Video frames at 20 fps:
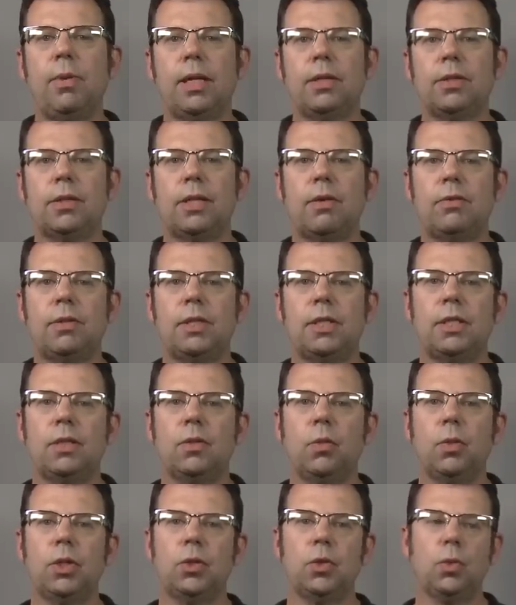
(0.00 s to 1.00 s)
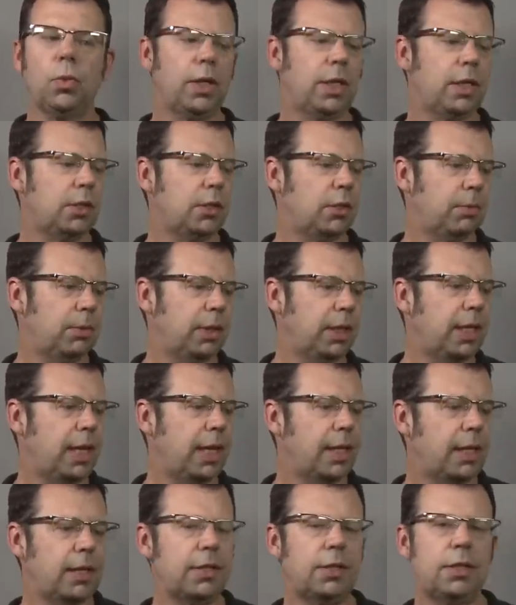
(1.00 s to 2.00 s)
mount 17 to 120 to my
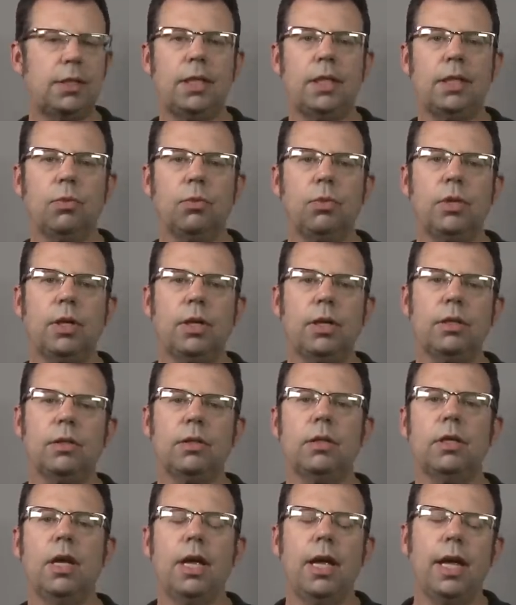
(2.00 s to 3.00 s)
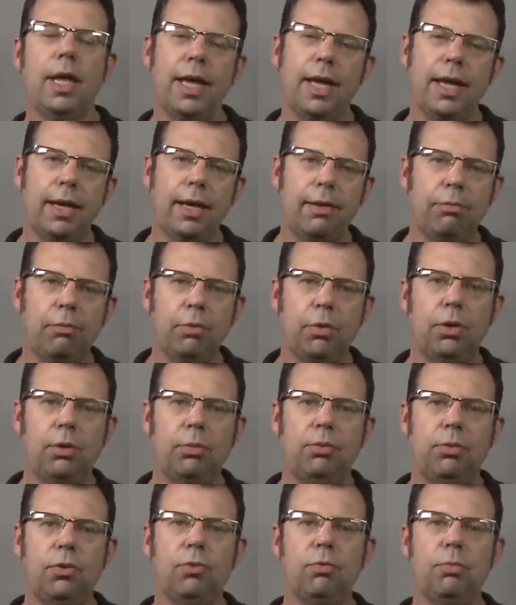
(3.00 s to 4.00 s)
Canon C300 and I put a
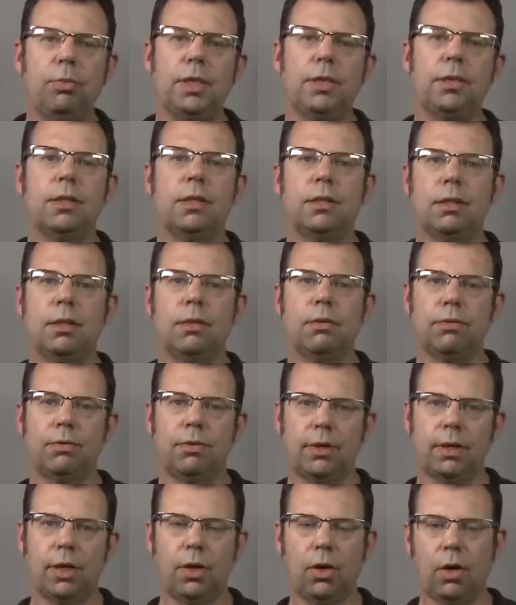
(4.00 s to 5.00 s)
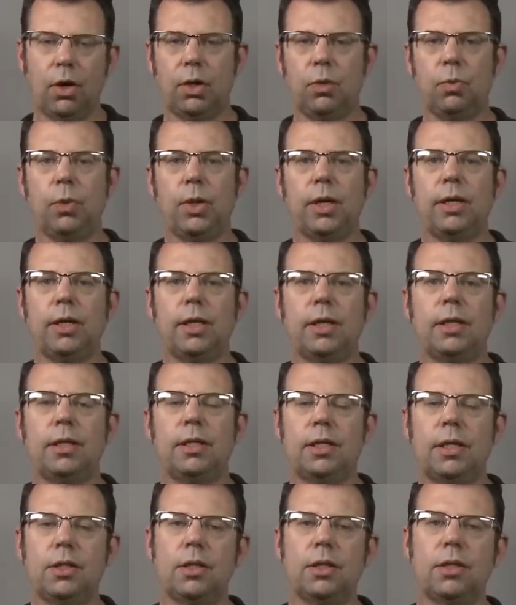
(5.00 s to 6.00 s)
few pieces of uh, hardware in
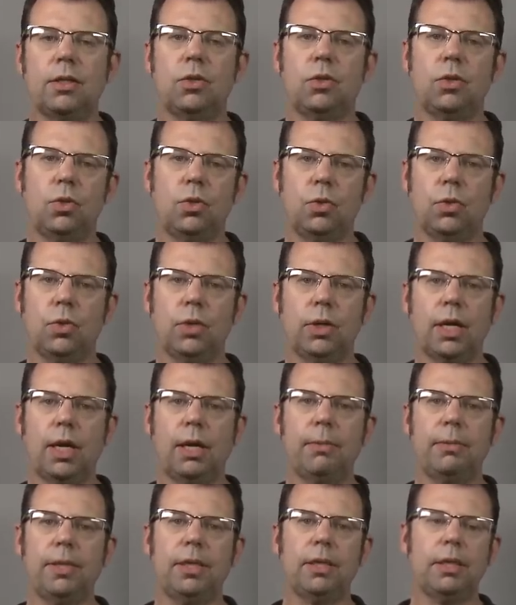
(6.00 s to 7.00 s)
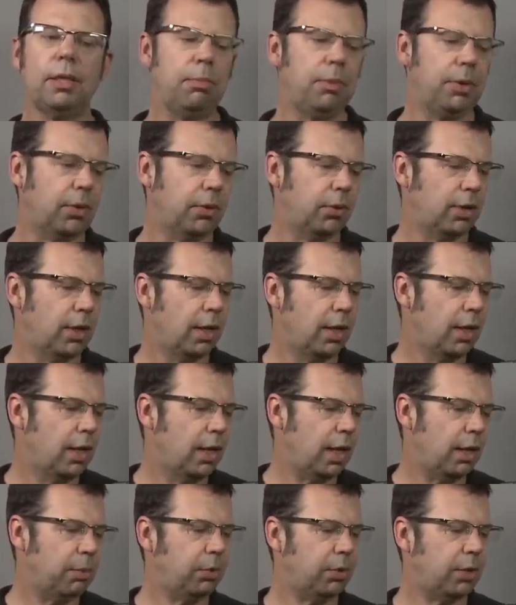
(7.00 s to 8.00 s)
addition to accommodate the build.
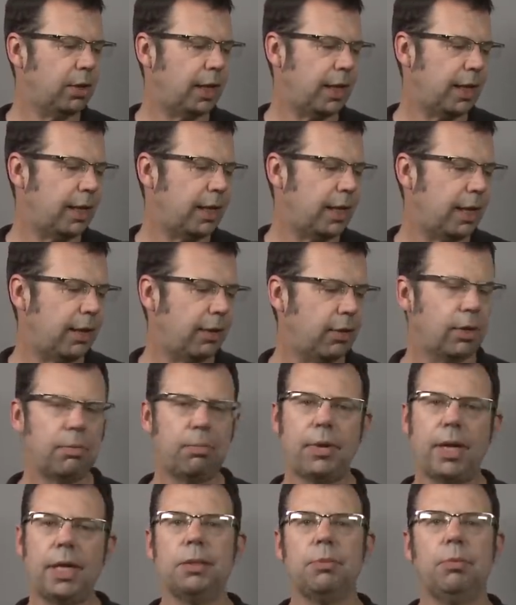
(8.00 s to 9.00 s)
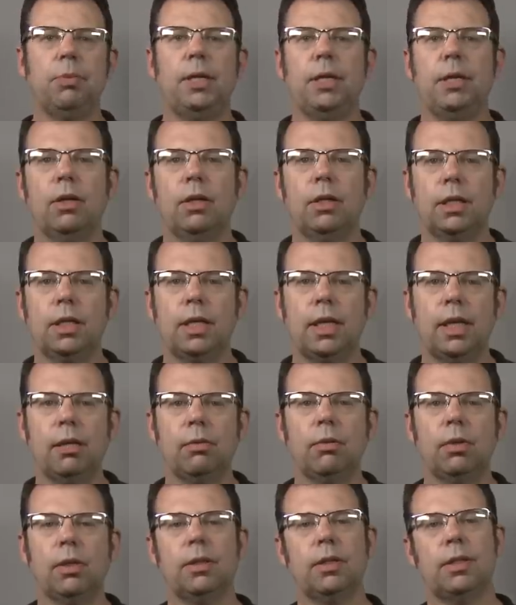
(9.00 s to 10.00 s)
I put a Arri base plate on the
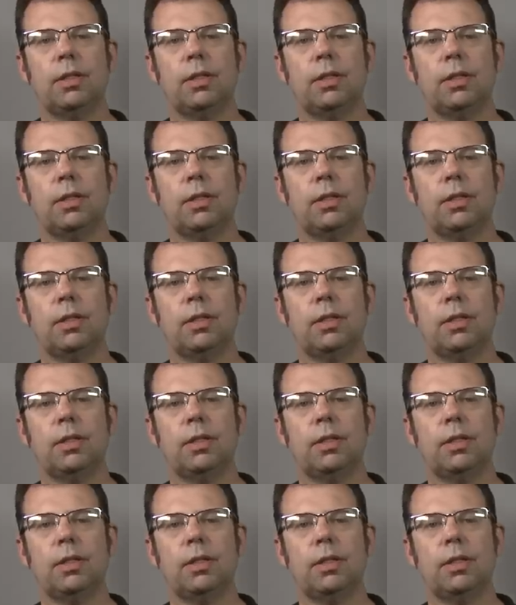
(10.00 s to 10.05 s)
camera.